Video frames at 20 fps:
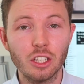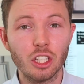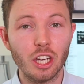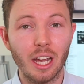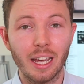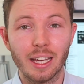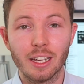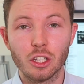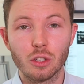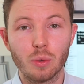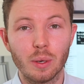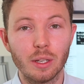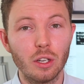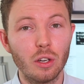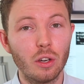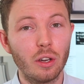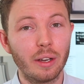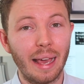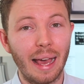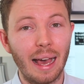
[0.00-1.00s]
change when you
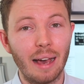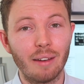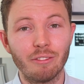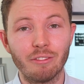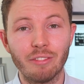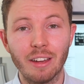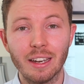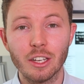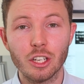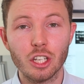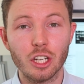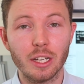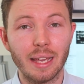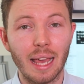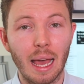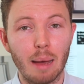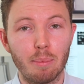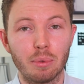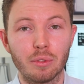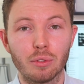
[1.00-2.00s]
look at venture
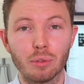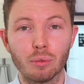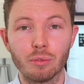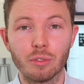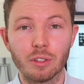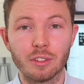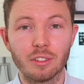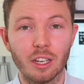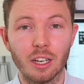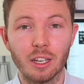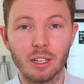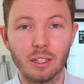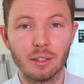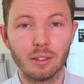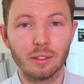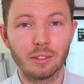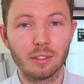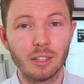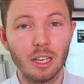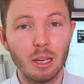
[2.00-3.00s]
capital
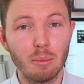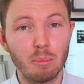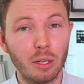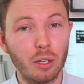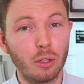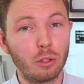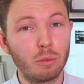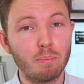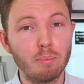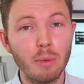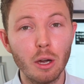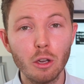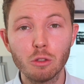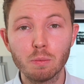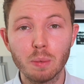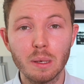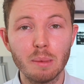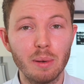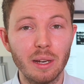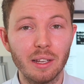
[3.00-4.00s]
returns, because
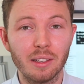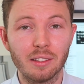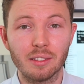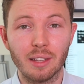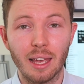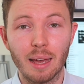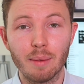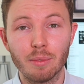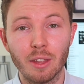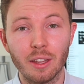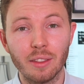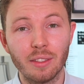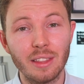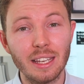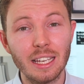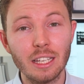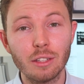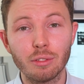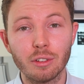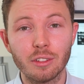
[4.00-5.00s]
most people accept that
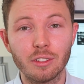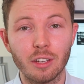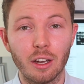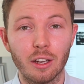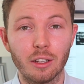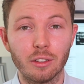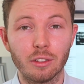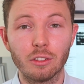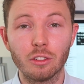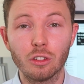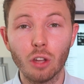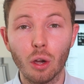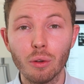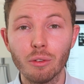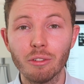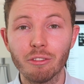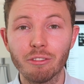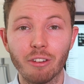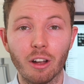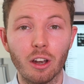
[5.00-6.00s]
these returns
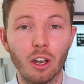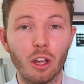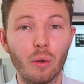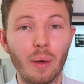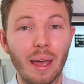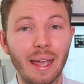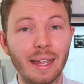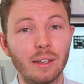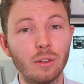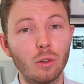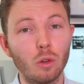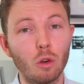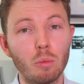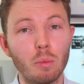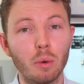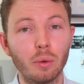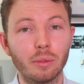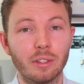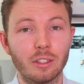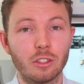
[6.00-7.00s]
don't follow a
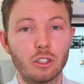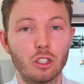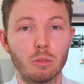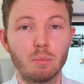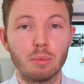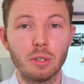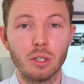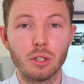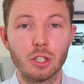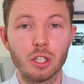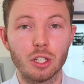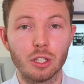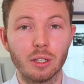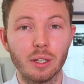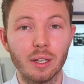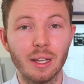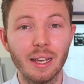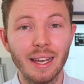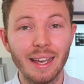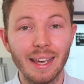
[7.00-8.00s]
normal distribution.
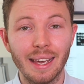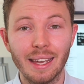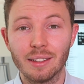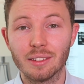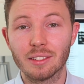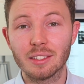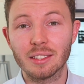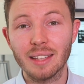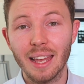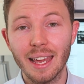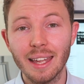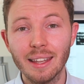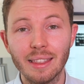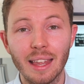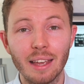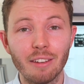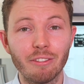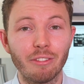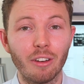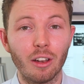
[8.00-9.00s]
Instead,
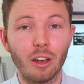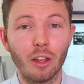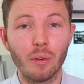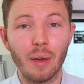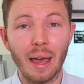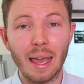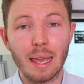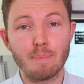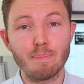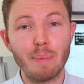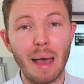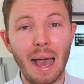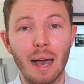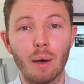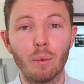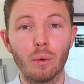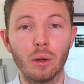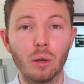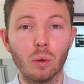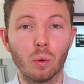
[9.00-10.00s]
they follow a
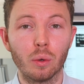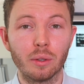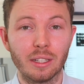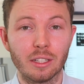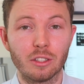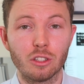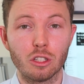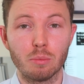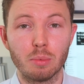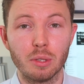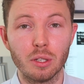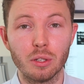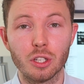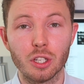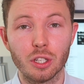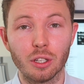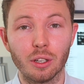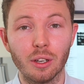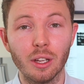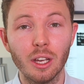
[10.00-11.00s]
power law
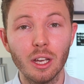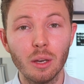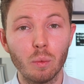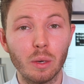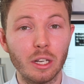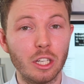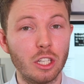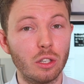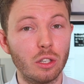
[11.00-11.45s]
distribution, which